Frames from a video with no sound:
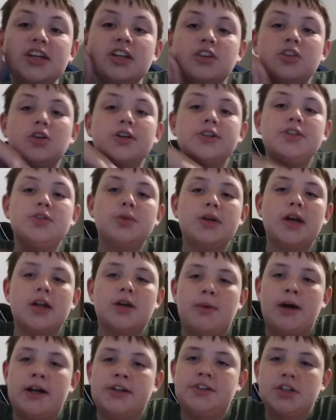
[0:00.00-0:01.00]
get 32
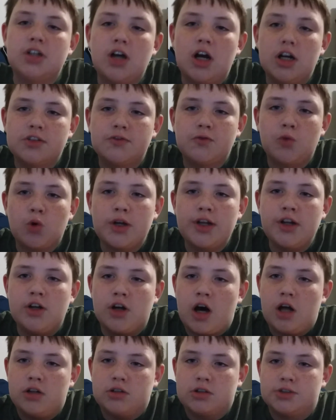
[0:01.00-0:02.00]
gigabytes, it cost
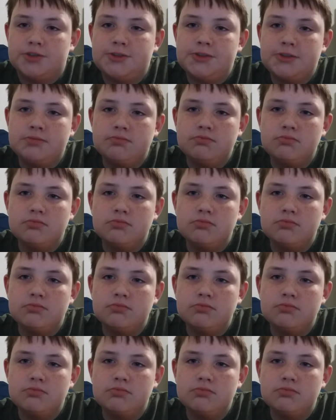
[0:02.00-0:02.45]
$40.